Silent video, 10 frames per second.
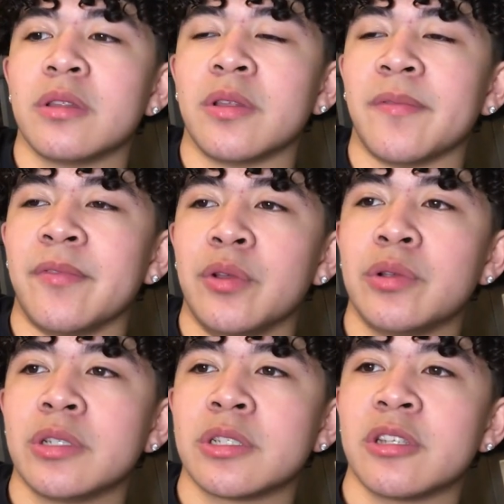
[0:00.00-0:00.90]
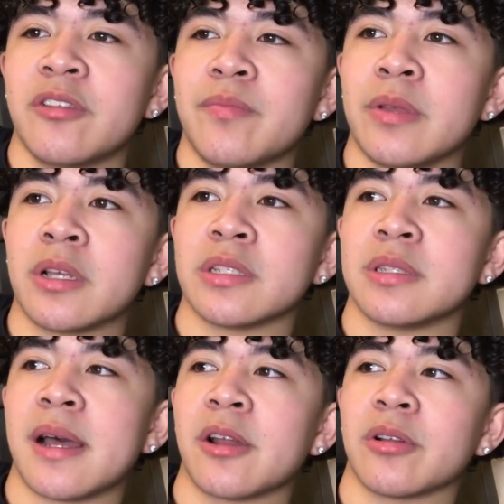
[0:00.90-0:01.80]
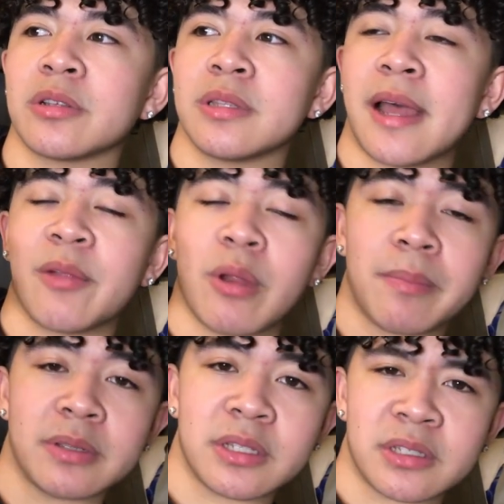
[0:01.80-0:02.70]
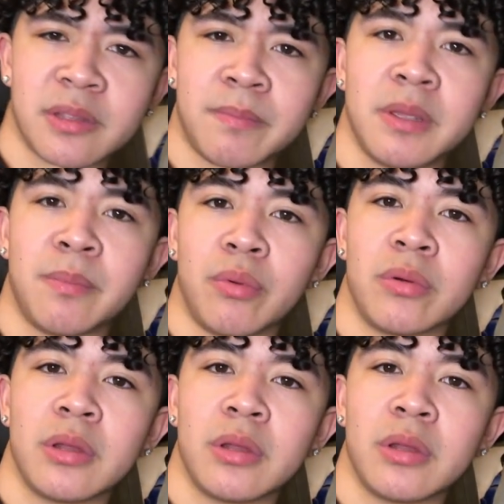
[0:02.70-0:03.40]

the views and stuff because that are, that represents the people.